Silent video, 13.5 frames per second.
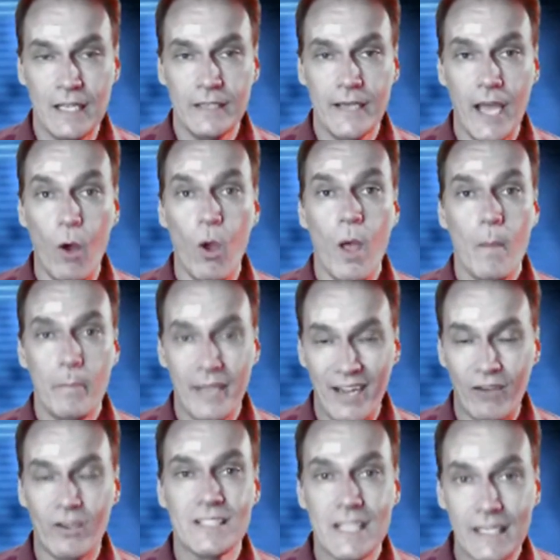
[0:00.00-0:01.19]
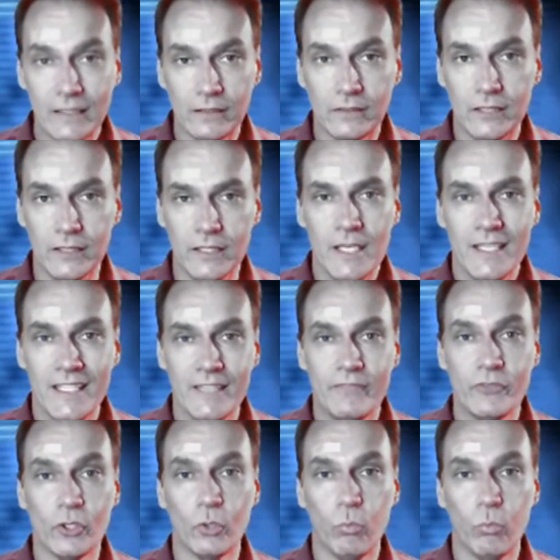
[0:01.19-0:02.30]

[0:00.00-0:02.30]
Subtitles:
Now, Paris Hilton, if you're